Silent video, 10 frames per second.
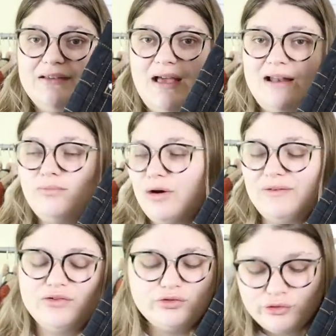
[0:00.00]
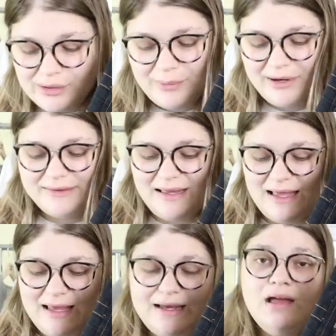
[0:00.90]
It's kind of more of a streetwear
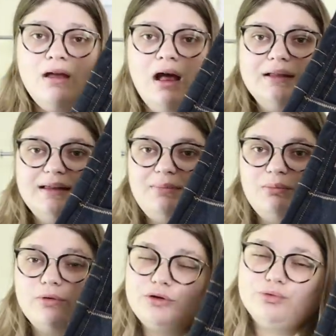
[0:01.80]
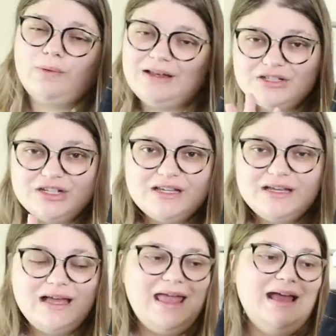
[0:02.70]
line, a little bit more
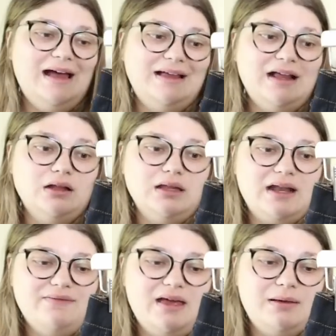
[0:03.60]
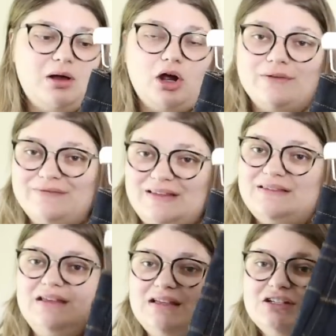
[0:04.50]
grungy, and a lot of them are
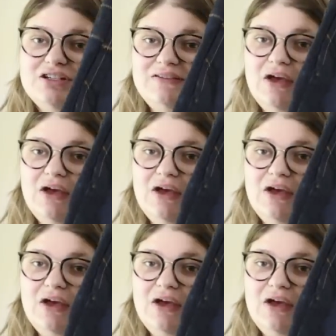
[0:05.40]
vintage.